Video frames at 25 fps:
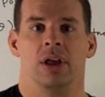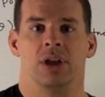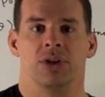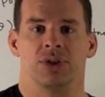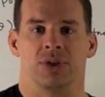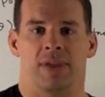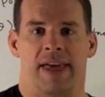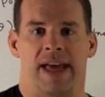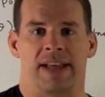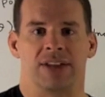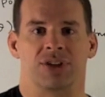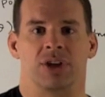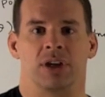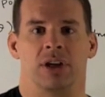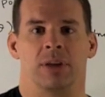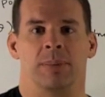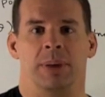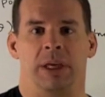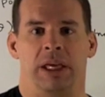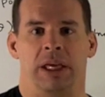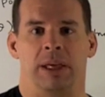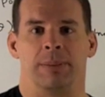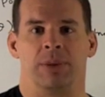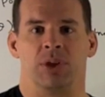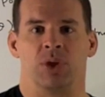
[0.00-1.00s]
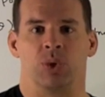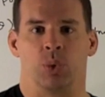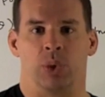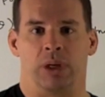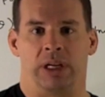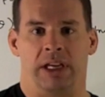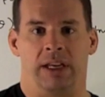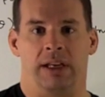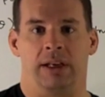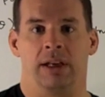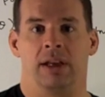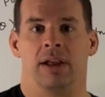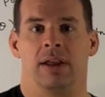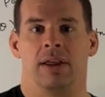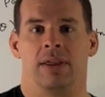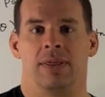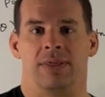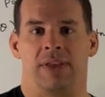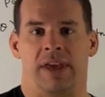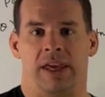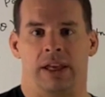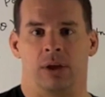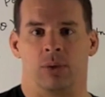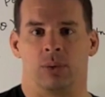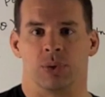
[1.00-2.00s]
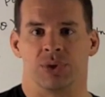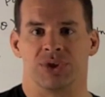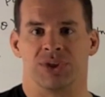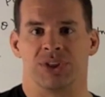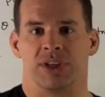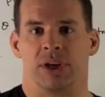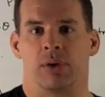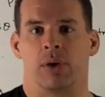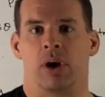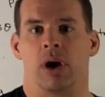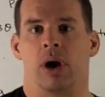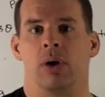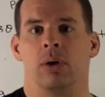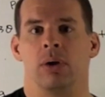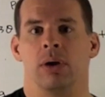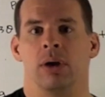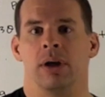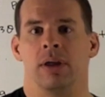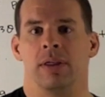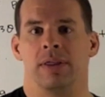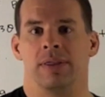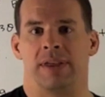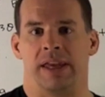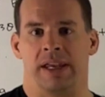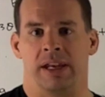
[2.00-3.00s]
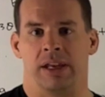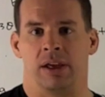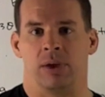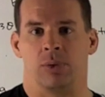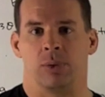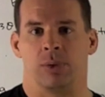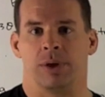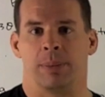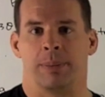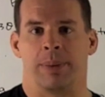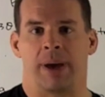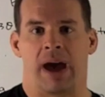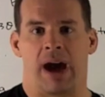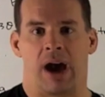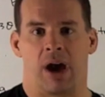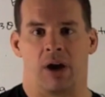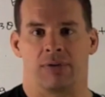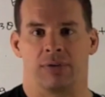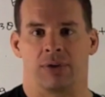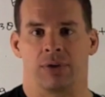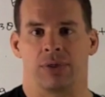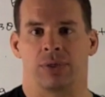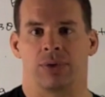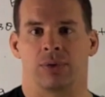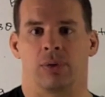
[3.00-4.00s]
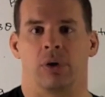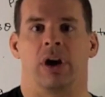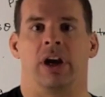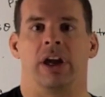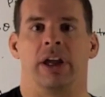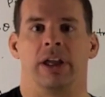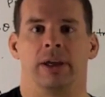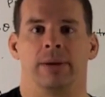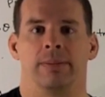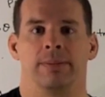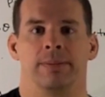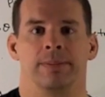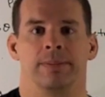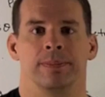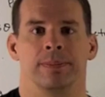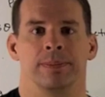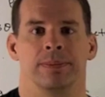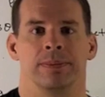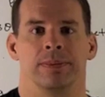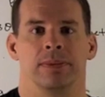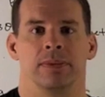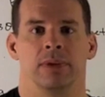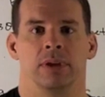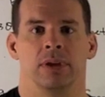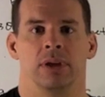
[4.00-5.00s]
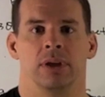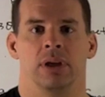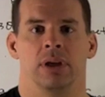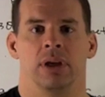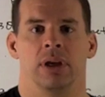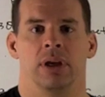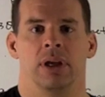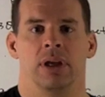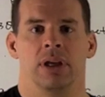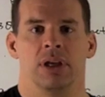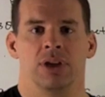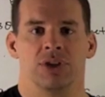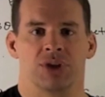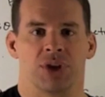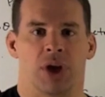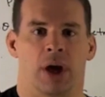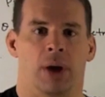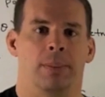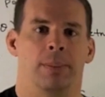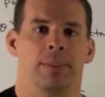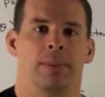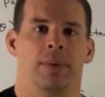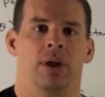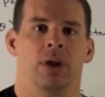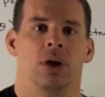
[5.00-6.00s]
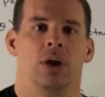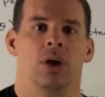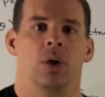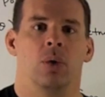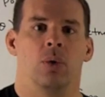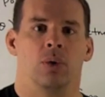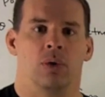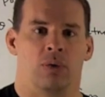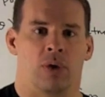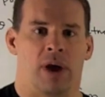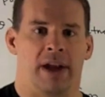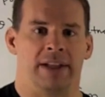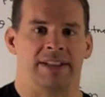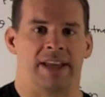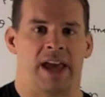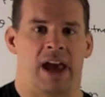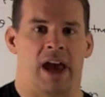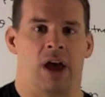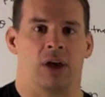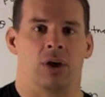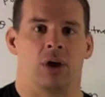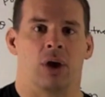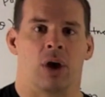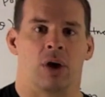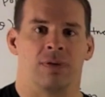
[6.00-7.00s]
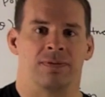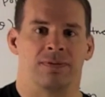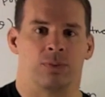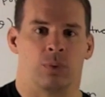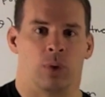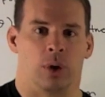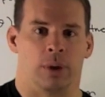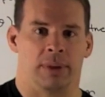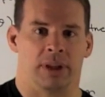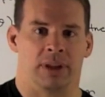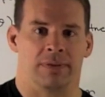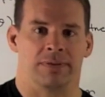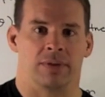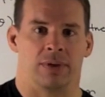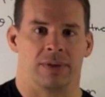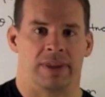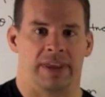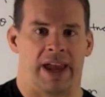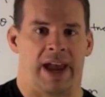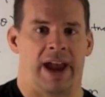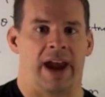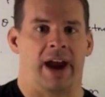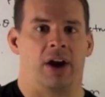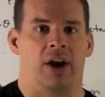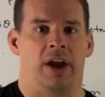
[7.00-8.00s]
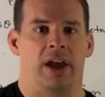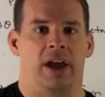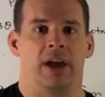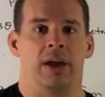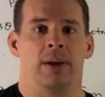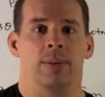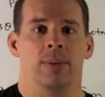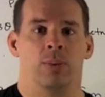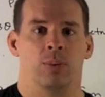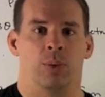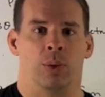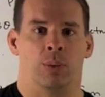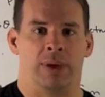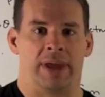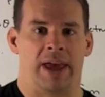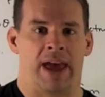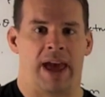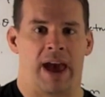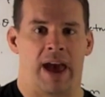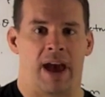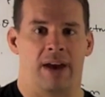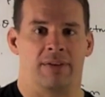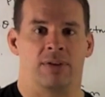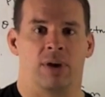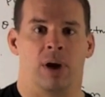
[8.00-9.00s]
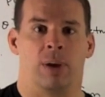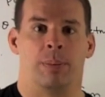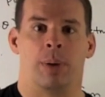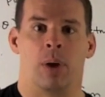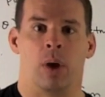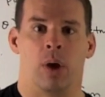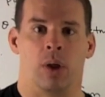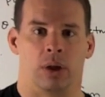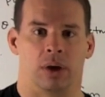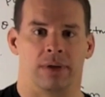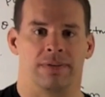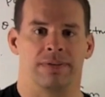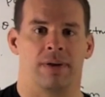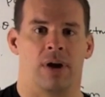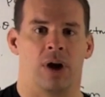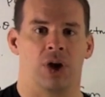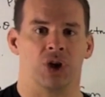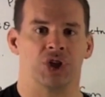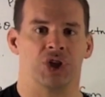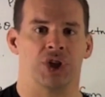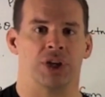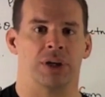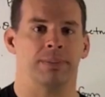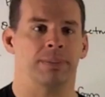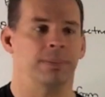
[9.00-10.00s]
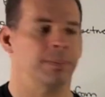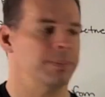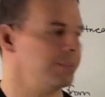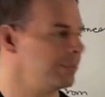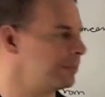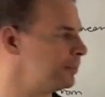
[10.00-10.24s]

So that's going to be between theta equals 0, theta equal to pi over 3. So we write down our formula for the area when we have a polar function.